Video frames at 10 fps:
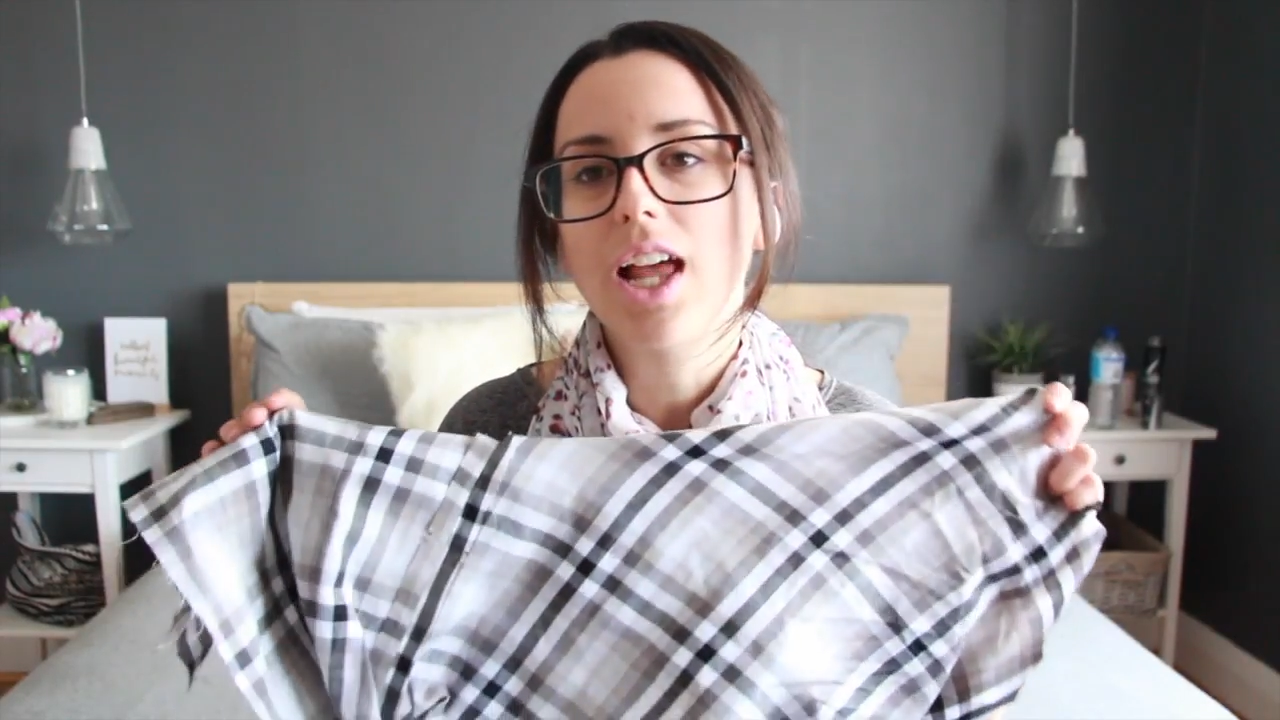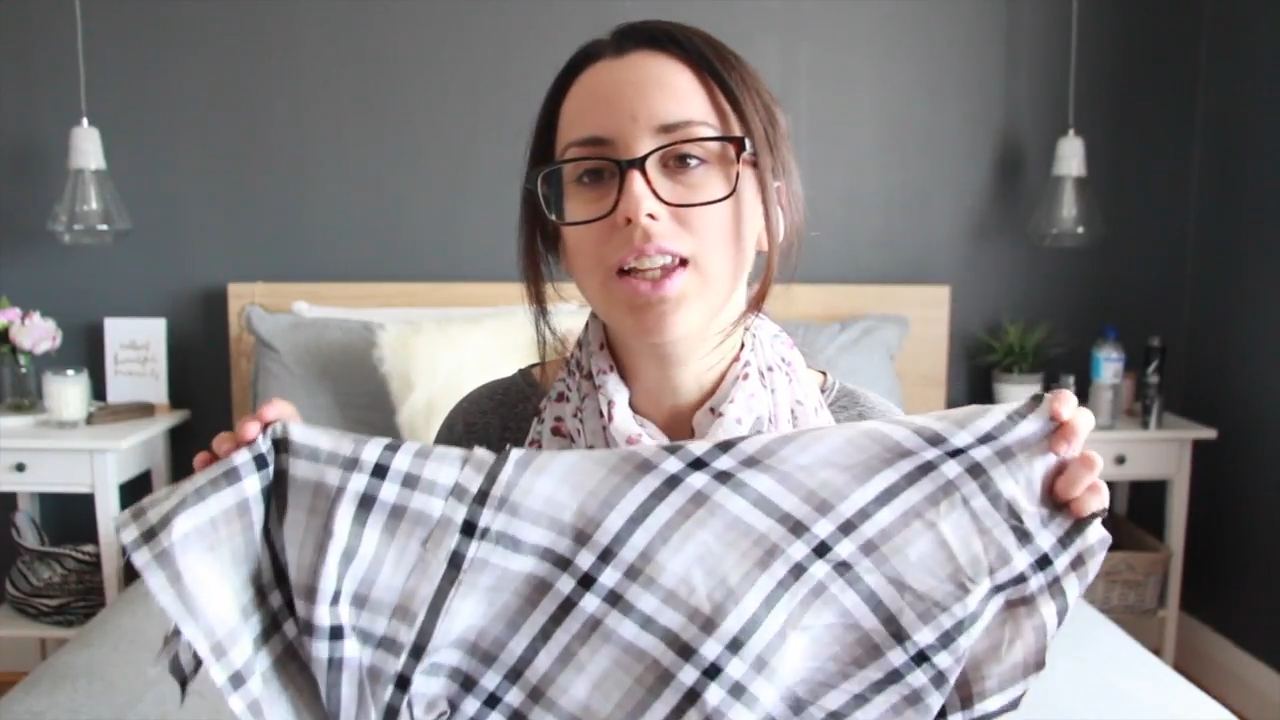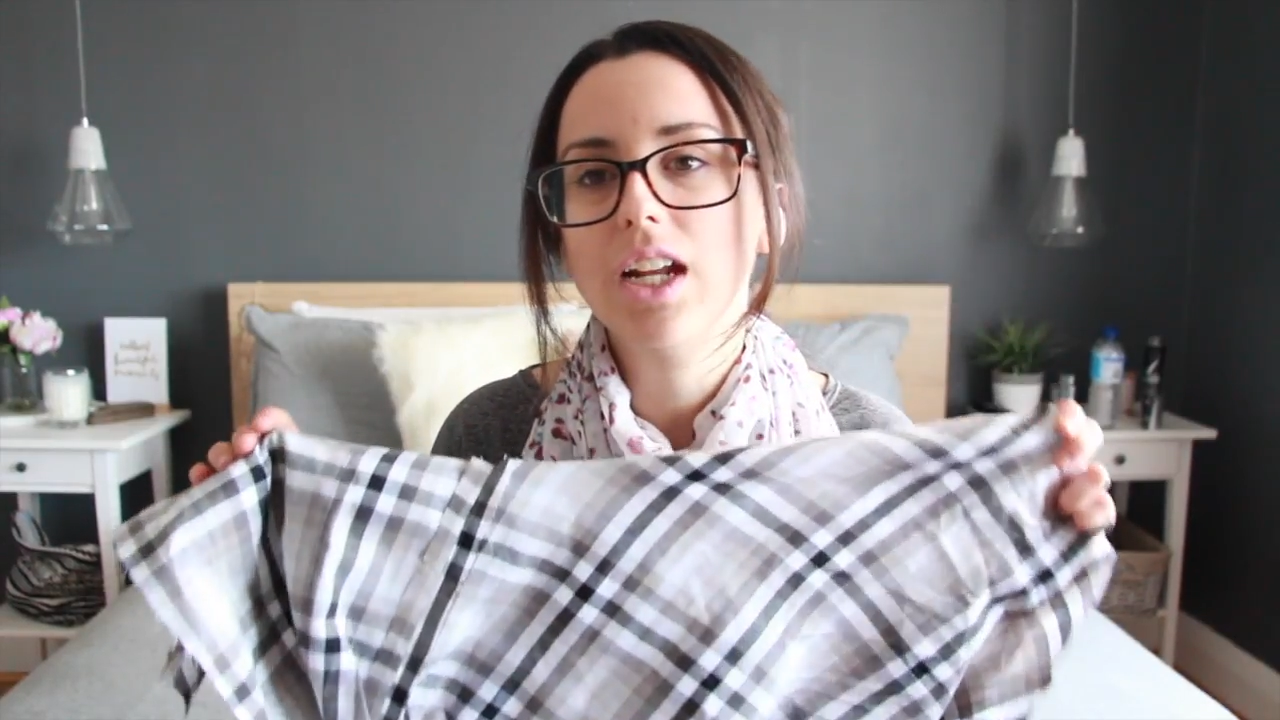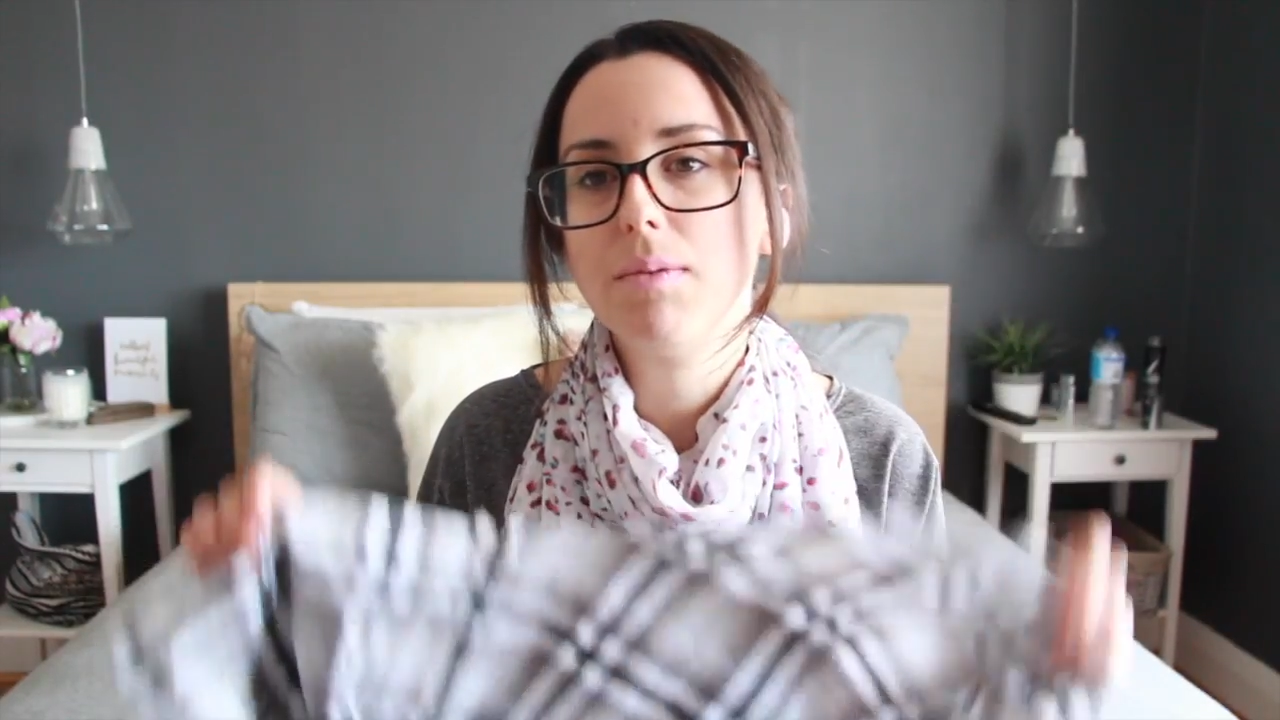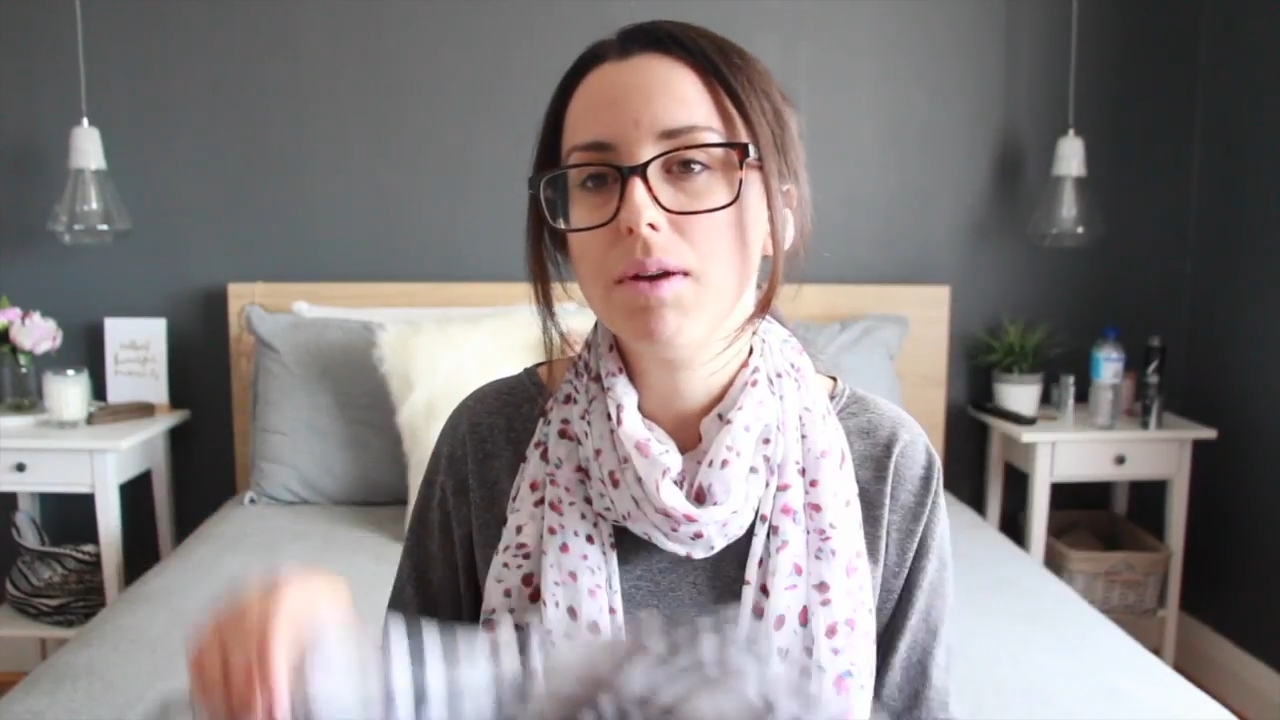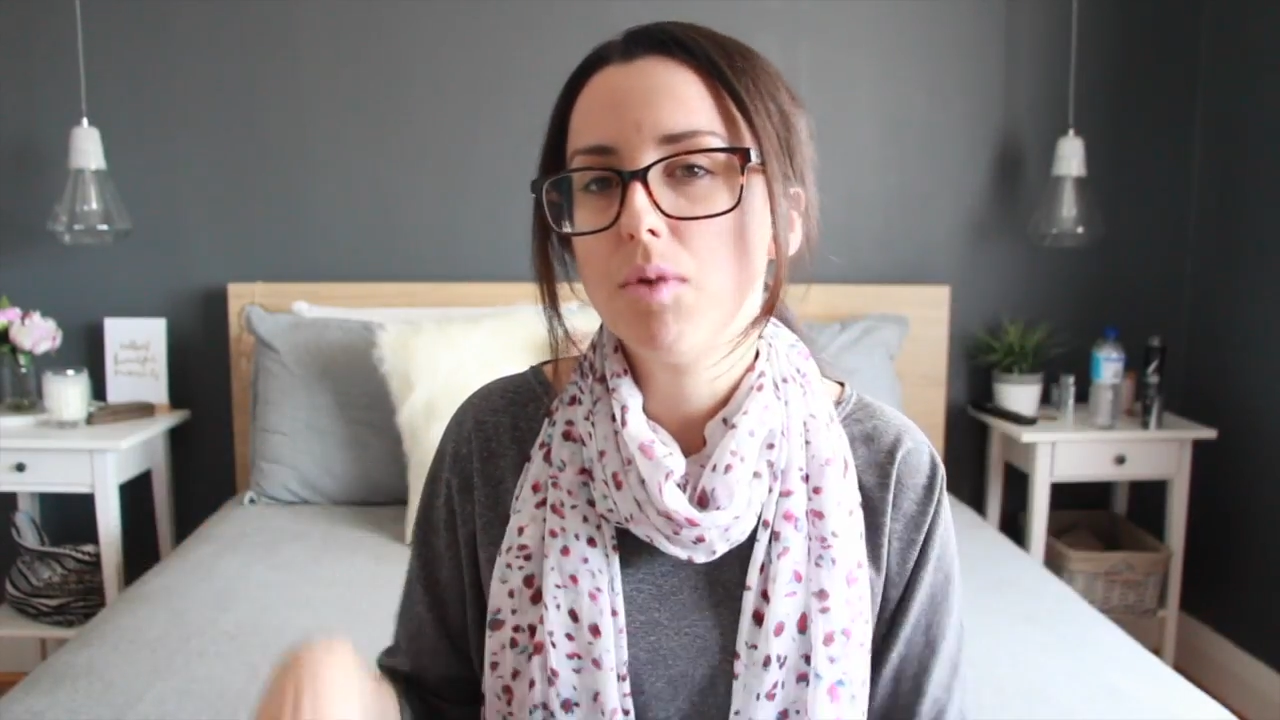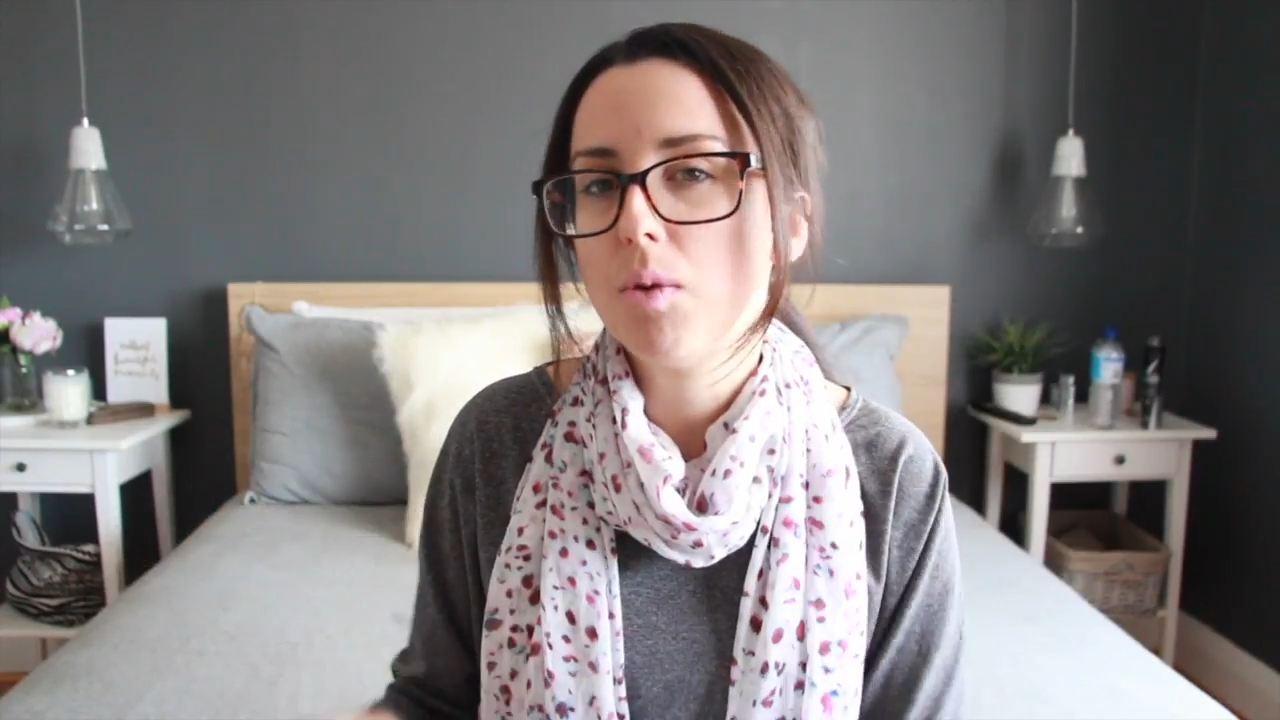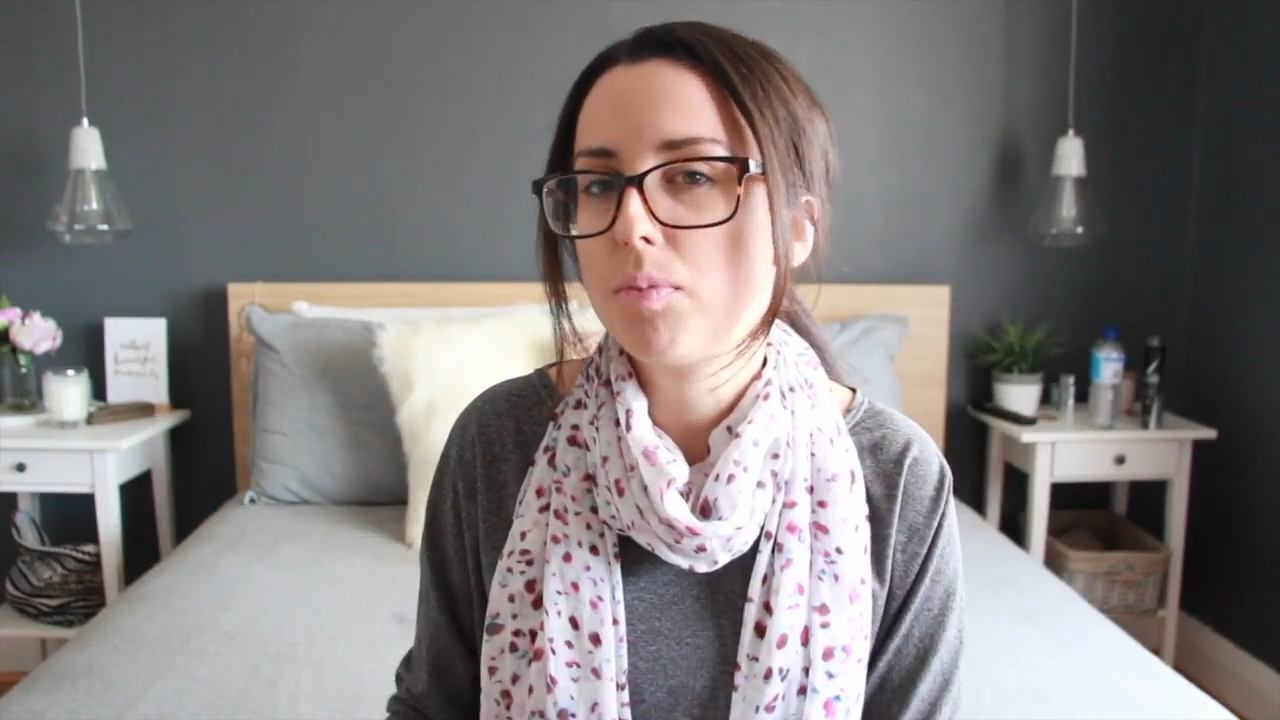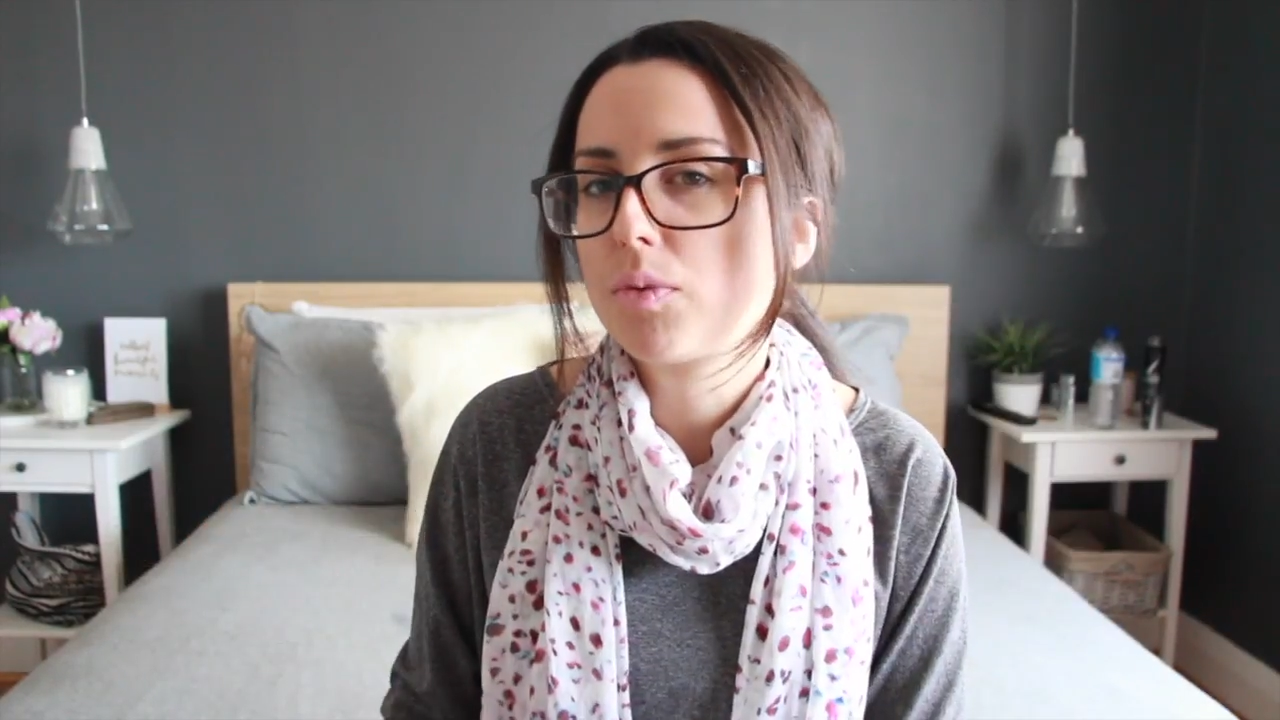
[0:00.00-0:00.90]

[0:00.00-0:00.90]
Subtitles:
a little bit more